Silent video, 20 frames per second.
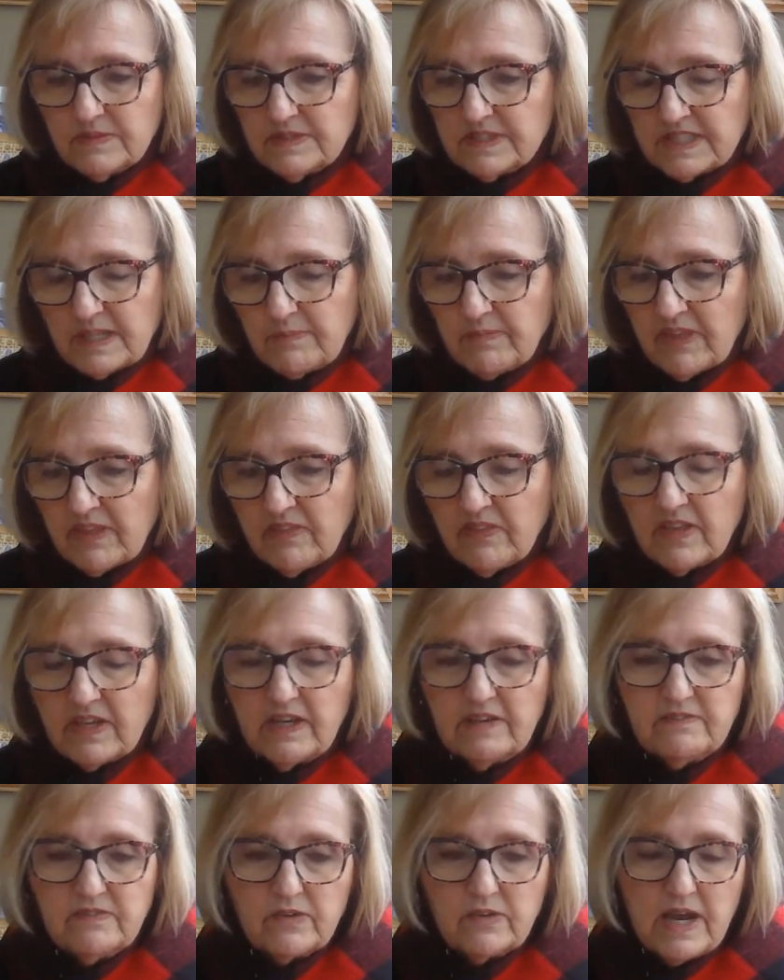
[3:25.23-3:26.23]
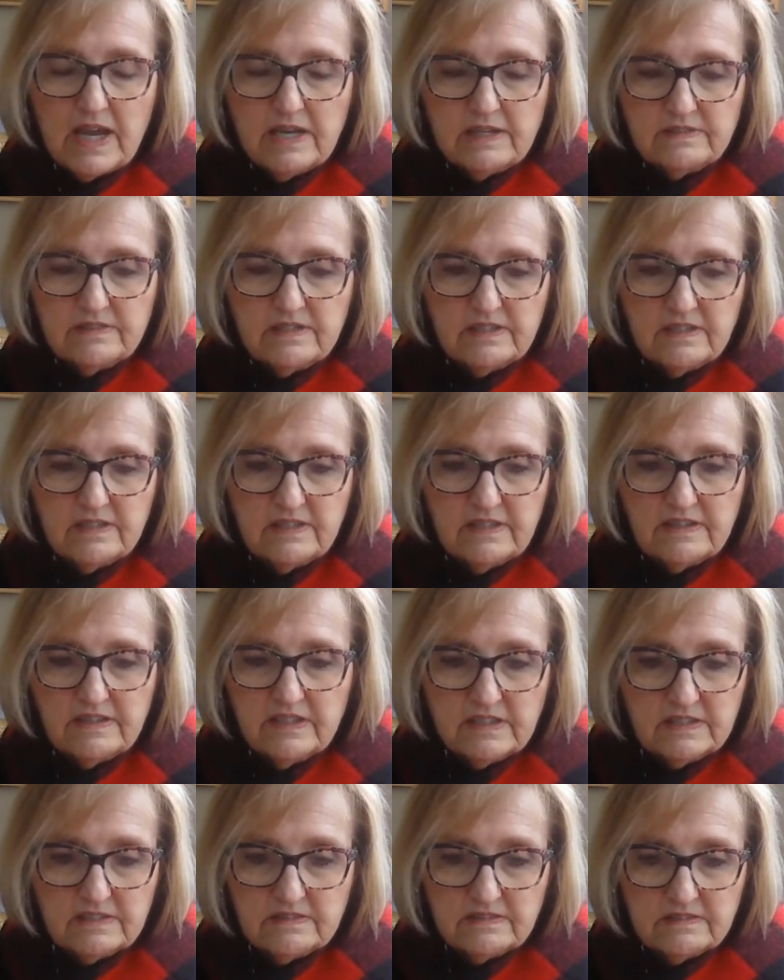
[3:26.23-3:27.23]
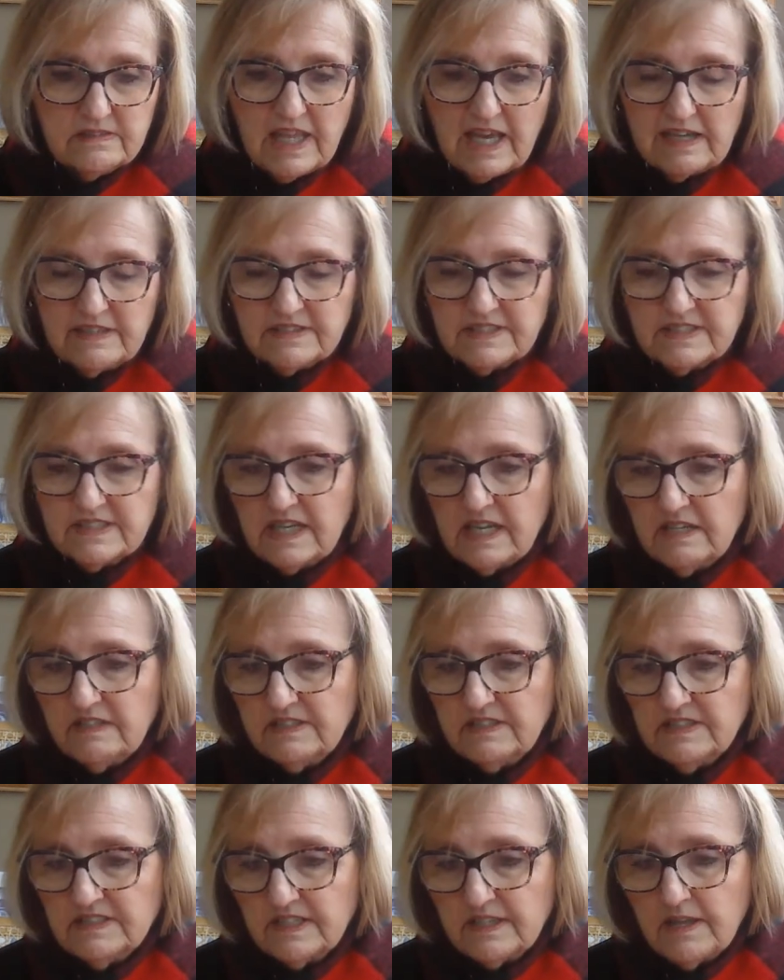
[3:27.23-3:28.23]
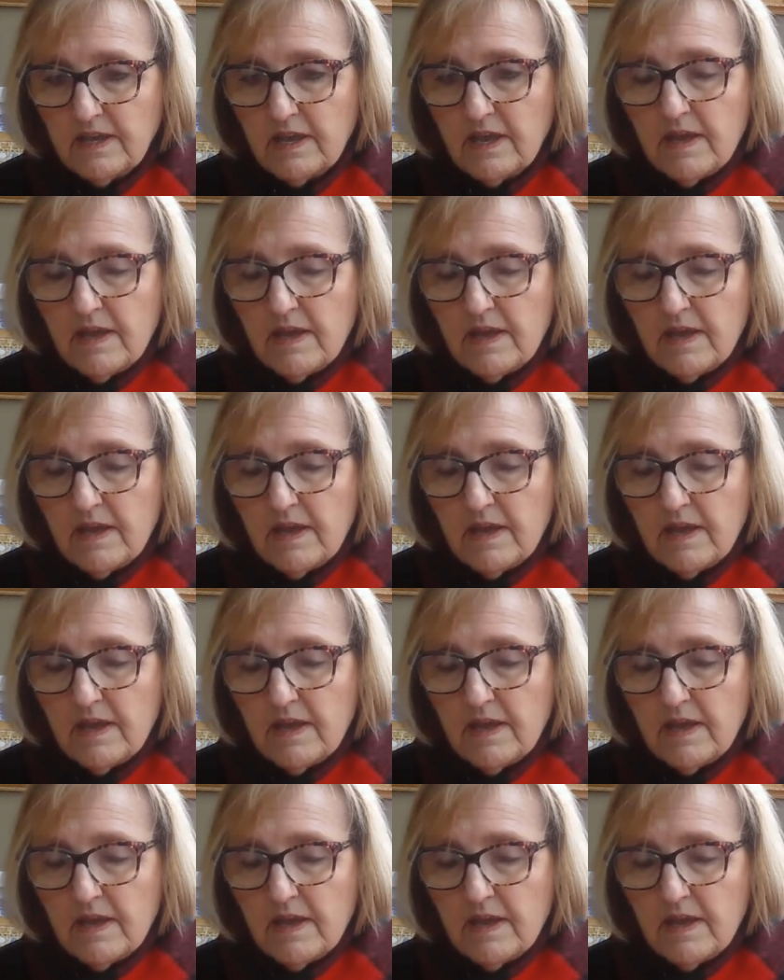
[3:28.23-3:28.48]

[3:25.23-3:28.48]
something that I've read in the last days.